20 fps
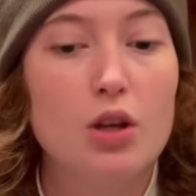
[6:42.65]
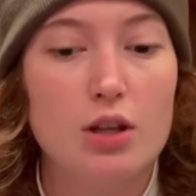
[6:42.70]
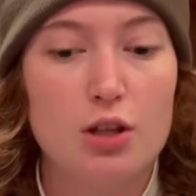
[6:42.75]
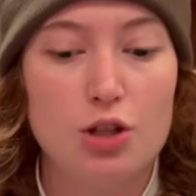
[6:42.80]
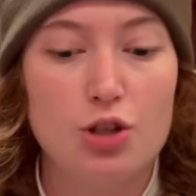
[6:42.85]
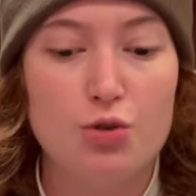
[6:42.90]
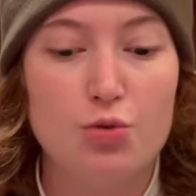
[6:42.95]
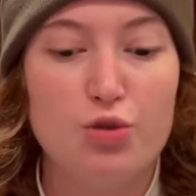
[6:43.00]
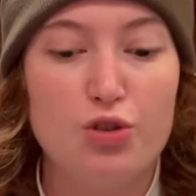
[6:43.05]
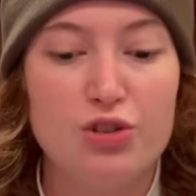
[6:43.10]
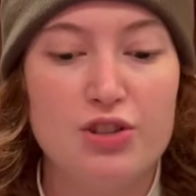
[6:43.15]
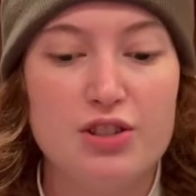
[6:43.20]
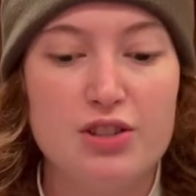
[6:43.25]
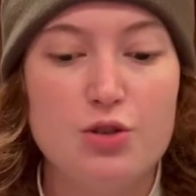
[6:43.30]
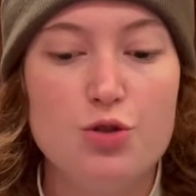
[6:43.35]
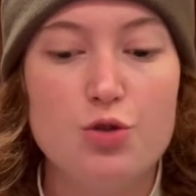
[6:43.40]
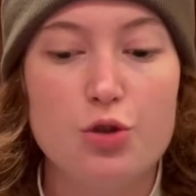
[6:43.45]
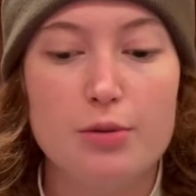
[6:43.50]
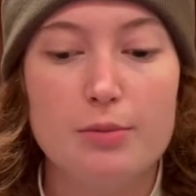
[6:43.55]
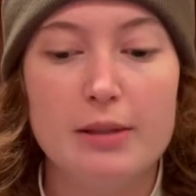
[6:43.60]
you will
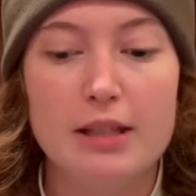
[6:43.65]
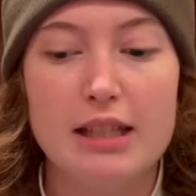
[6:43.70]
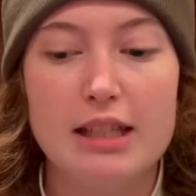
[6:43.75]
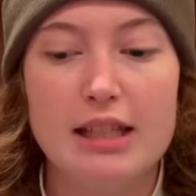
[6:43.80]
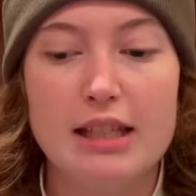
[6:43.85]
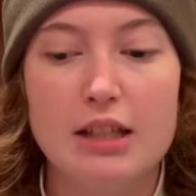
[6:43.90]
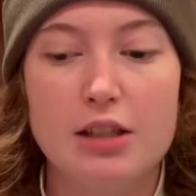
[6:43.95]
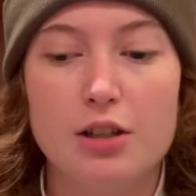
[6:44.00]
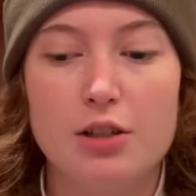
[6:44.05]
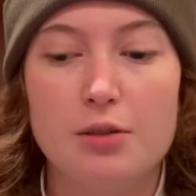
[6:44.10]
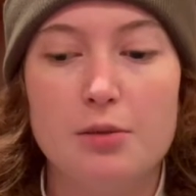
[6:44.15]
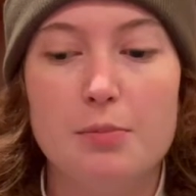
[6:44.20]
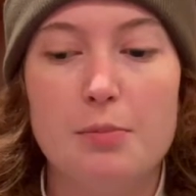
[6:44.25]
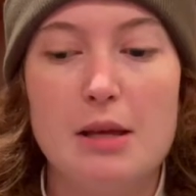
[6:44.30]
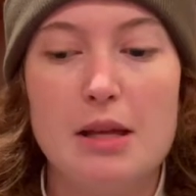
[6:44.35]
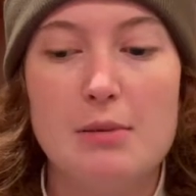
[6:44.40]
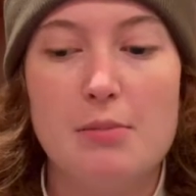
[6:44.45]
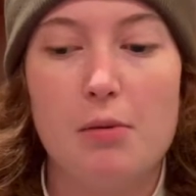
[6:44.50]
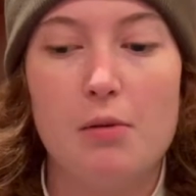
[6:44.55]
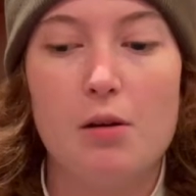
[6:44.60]
normally hear
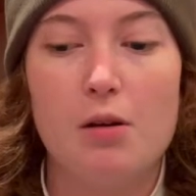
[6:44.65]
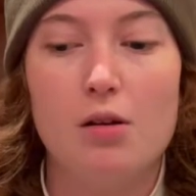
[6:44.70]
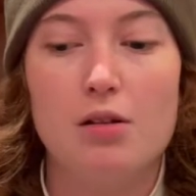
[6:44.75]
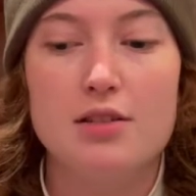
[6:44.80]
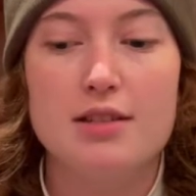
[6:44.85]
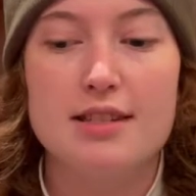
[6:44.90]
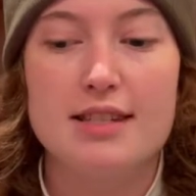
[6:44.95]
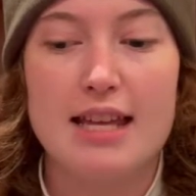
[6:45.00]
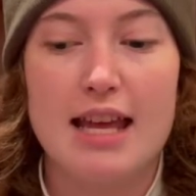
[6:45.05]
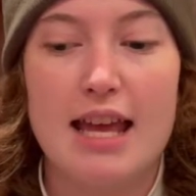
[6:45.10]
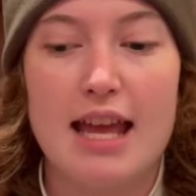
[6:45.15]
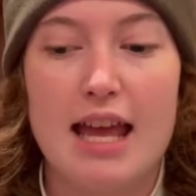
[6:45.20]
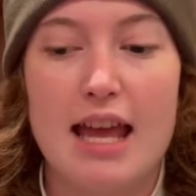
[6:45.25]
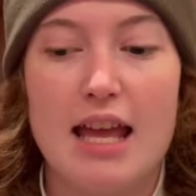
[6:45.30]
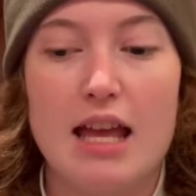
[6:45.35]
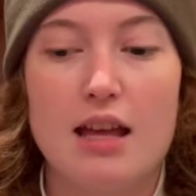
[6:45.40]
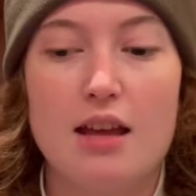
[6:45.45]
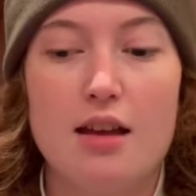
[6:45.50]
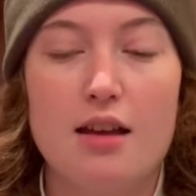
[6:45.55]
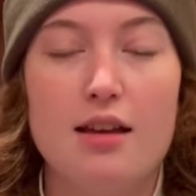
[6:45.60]
people
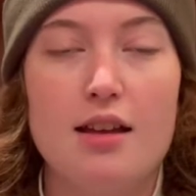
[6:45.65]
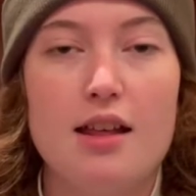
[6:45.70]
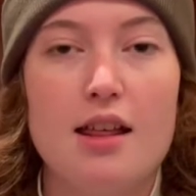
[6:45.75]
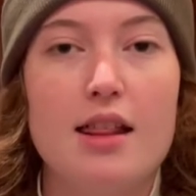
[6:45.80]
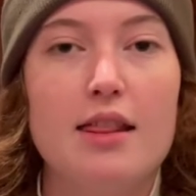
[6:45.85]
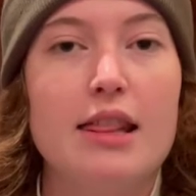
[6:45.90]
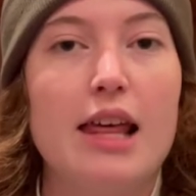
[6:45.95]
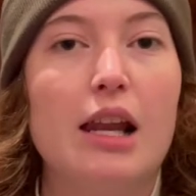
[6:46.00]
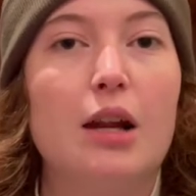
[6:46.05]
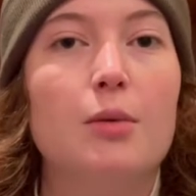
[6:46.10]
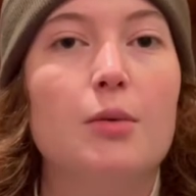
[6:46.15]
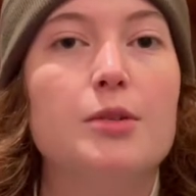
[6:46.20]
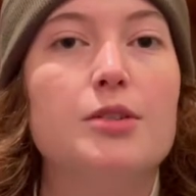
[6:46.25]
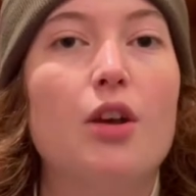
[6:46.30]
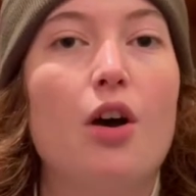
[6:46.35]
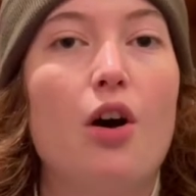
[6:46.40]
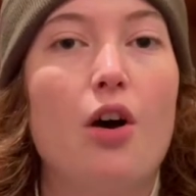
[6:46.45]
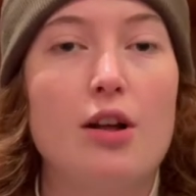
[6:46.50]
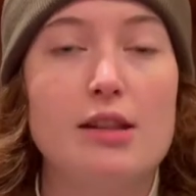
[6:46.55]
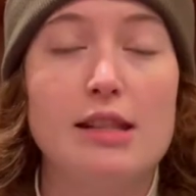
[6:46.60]
say that it was
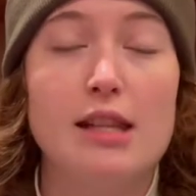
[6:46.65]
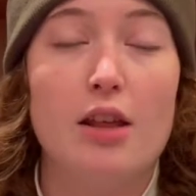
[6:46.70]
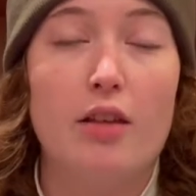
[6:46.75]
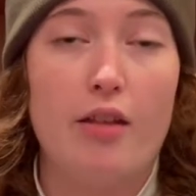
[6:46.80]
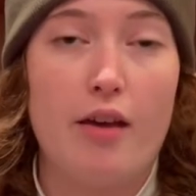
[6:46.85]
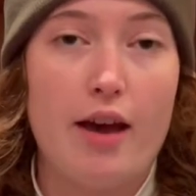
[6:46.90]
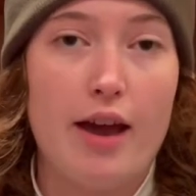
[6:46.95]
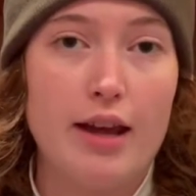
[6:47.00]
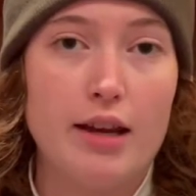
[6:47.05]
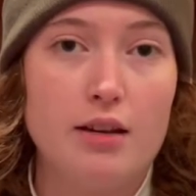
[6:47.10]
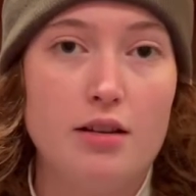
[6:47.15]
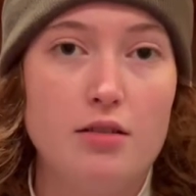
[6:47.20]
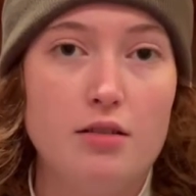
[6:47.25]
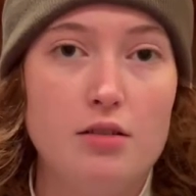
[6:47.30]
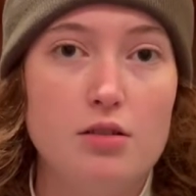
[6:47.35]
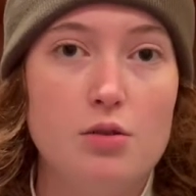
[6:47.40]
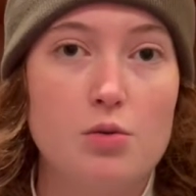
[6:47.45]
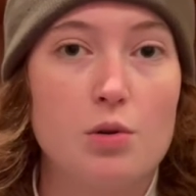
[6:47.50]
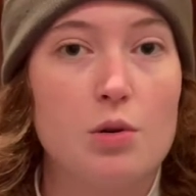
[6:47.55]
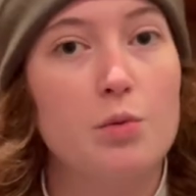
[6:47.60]
on the line
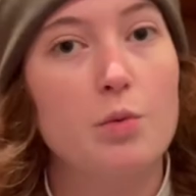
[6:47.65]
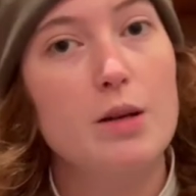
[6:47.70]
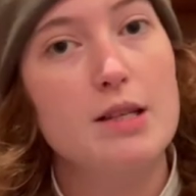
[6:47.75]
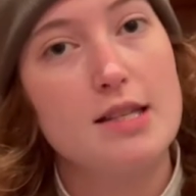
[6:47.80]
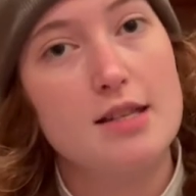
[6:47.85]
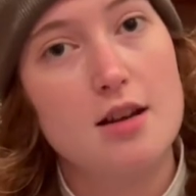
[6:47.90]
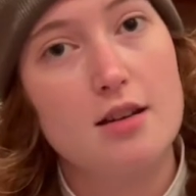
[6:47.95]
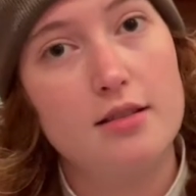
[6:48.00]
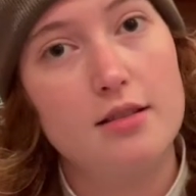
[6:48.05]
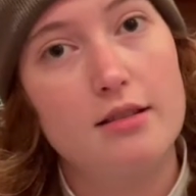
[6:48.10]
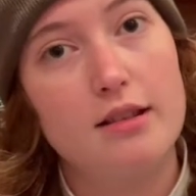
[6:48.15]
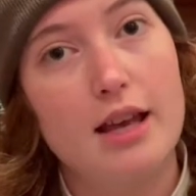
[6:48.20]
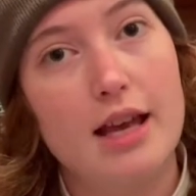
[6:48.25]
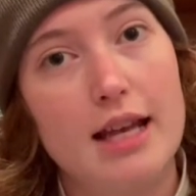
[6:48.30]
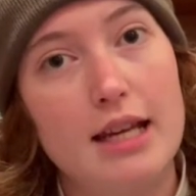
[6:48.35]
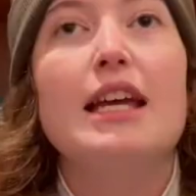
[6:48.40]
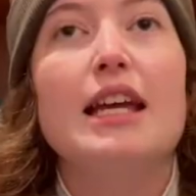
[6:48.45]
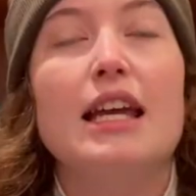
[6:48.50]
or it wasn't on the line.